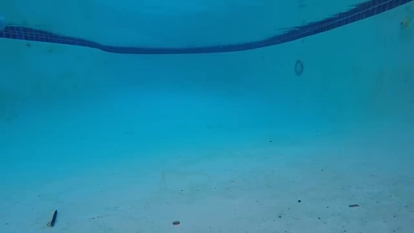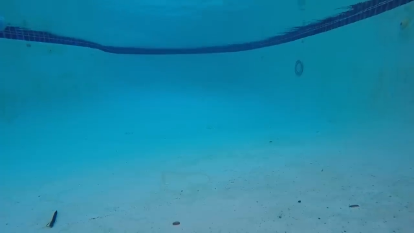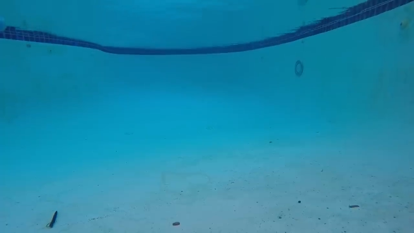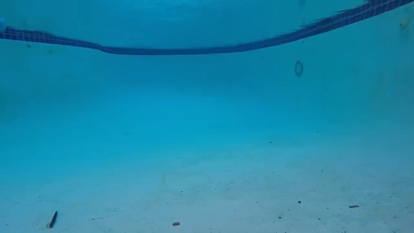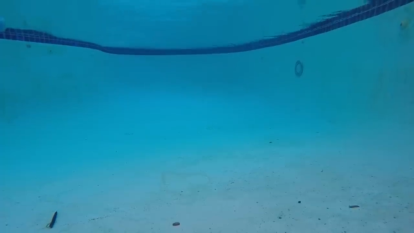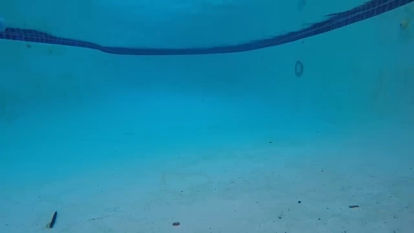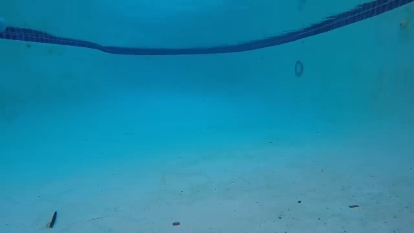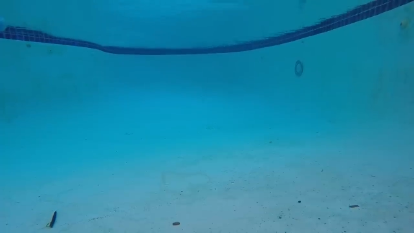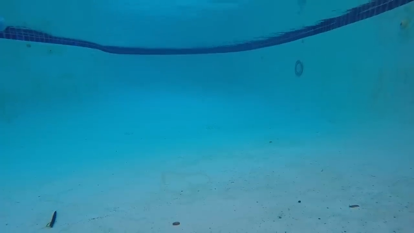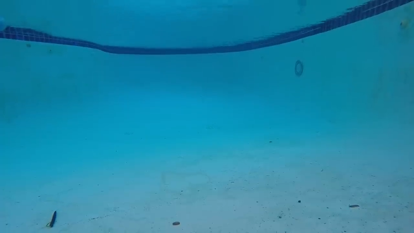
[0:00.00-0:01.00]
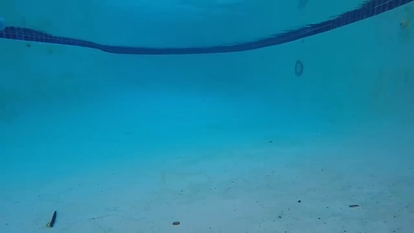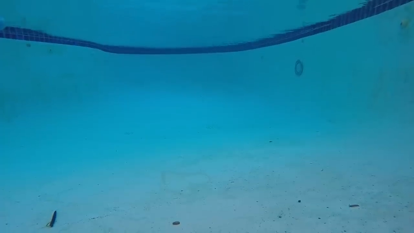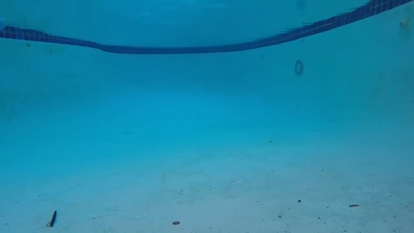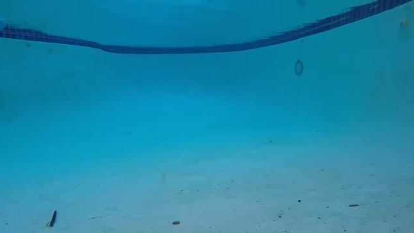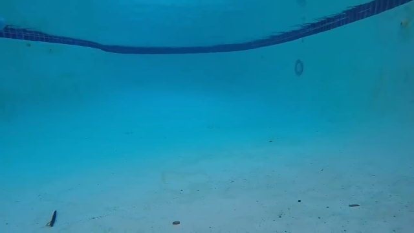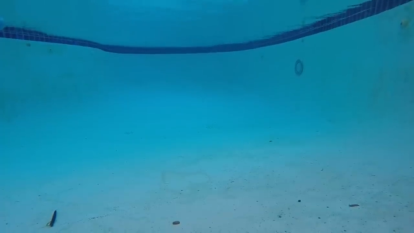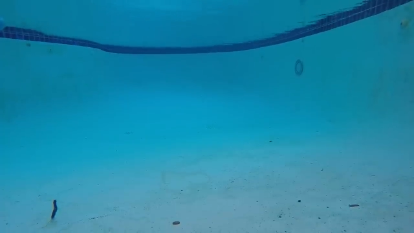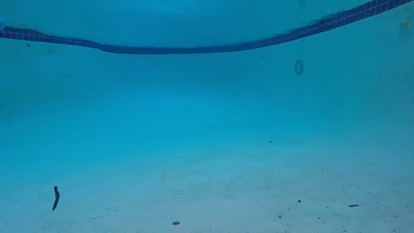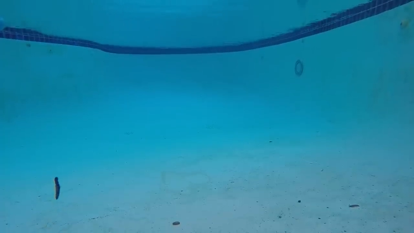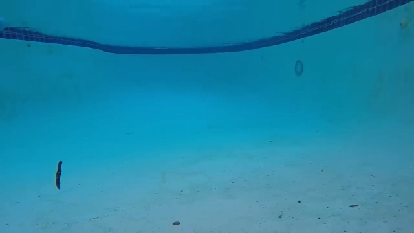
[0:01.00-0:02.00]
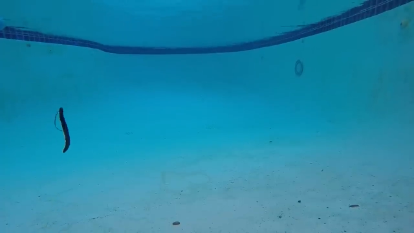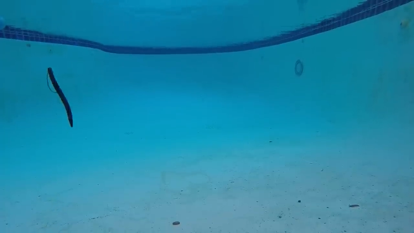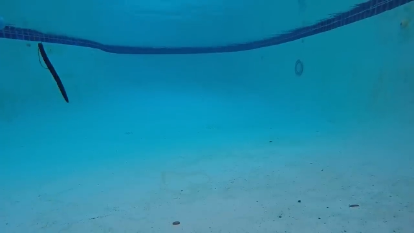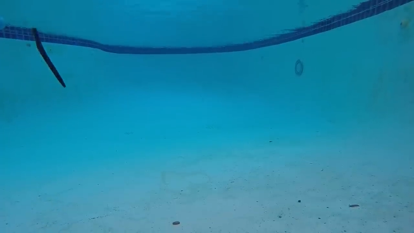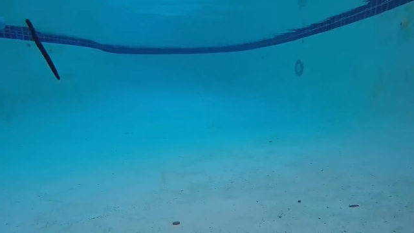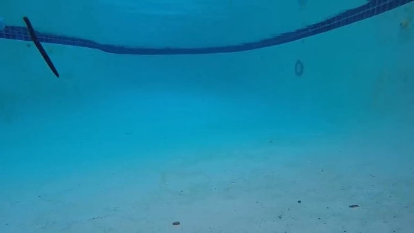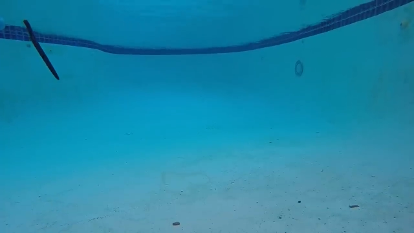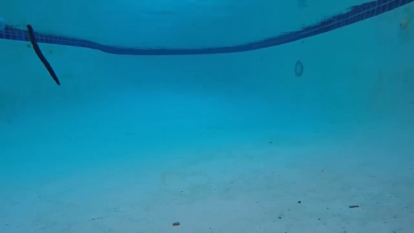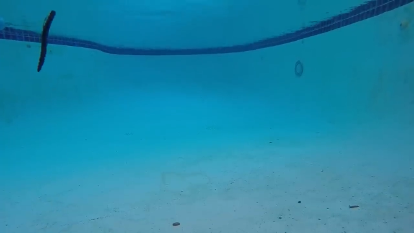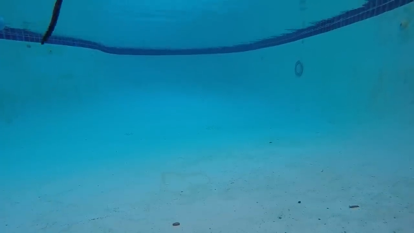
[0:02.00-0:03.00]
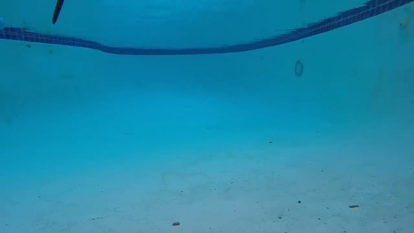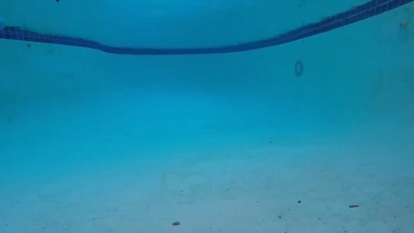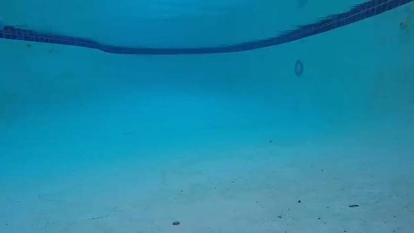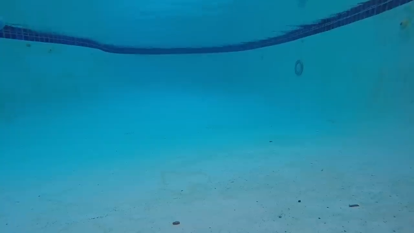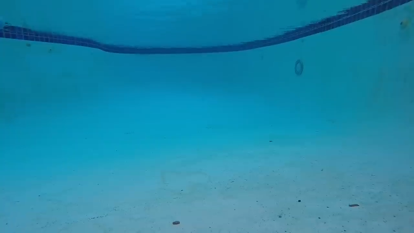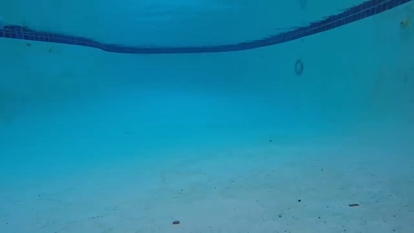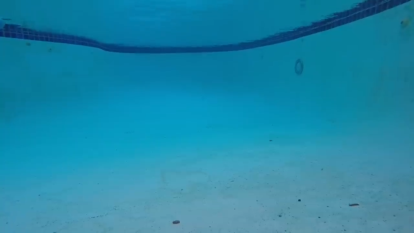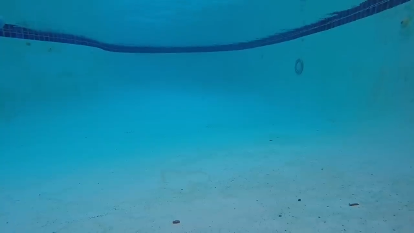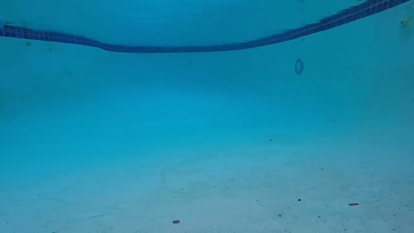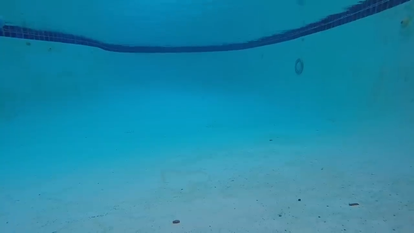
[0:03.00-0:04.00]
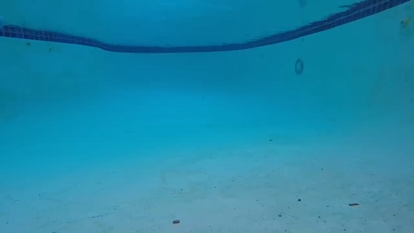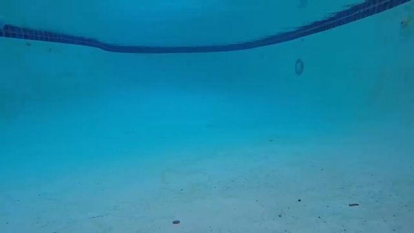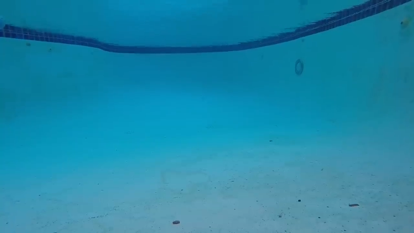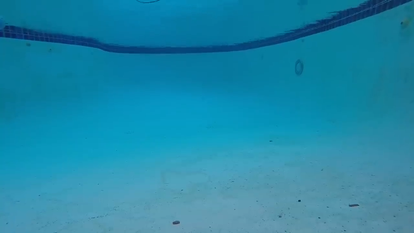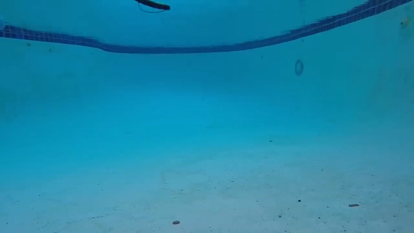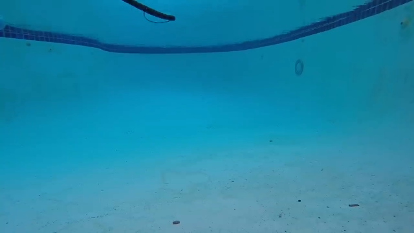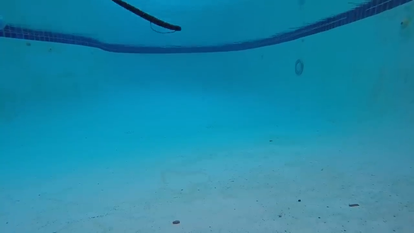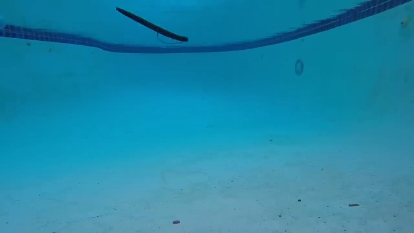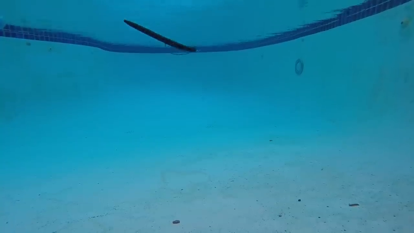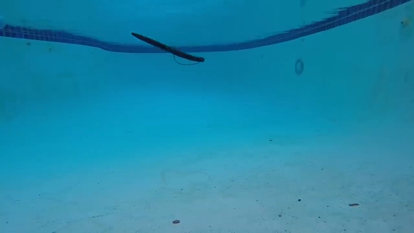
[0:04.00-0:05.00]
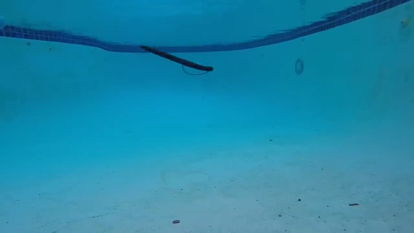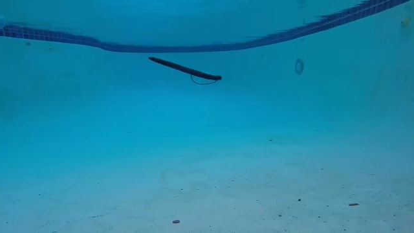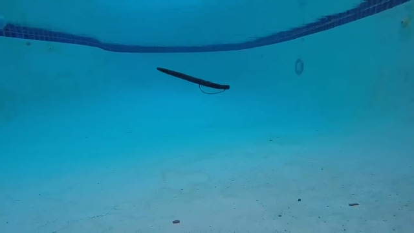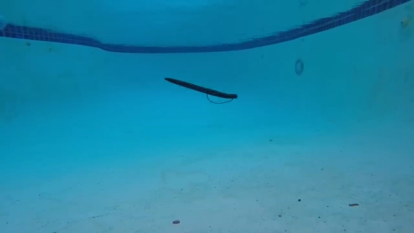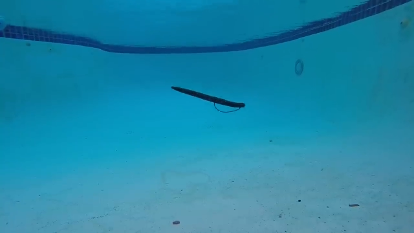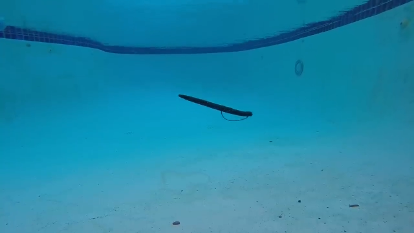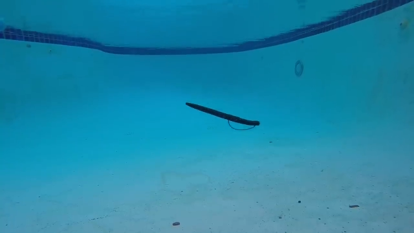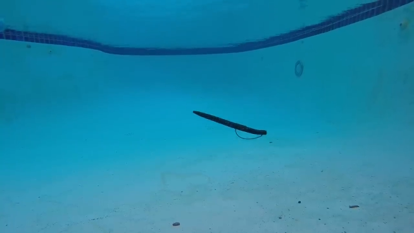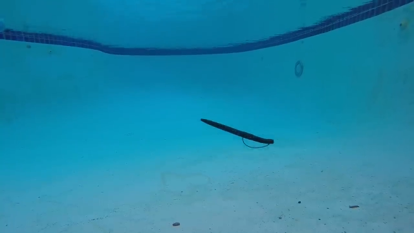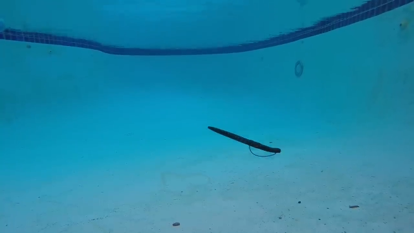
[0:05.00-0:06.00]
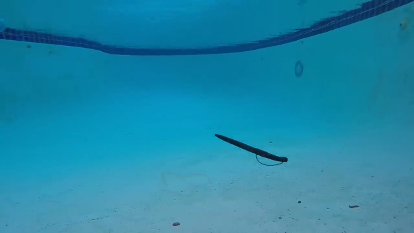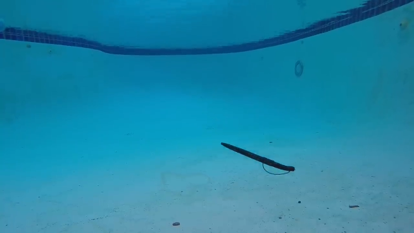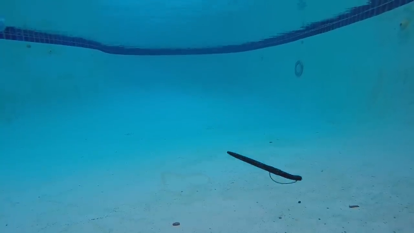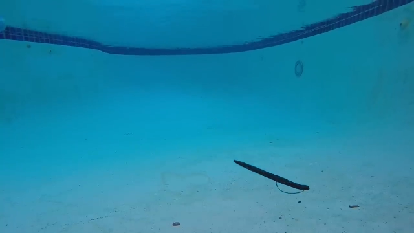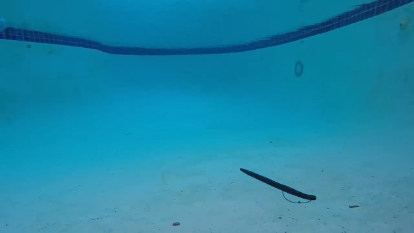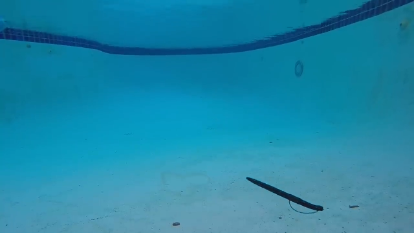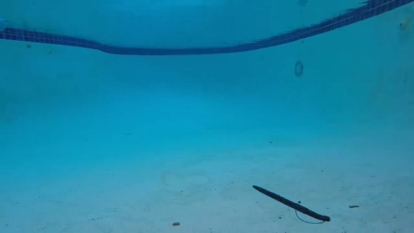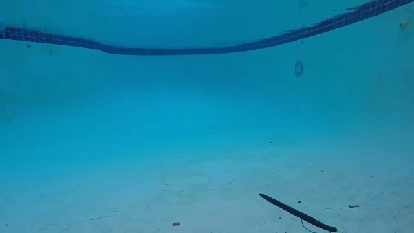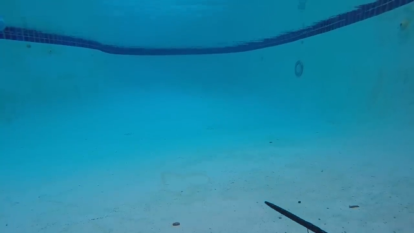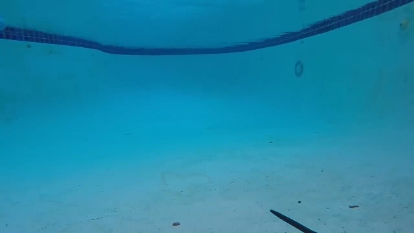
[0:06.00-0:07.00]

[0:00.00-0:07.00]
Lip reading: No face is visible, so there are no lips to read.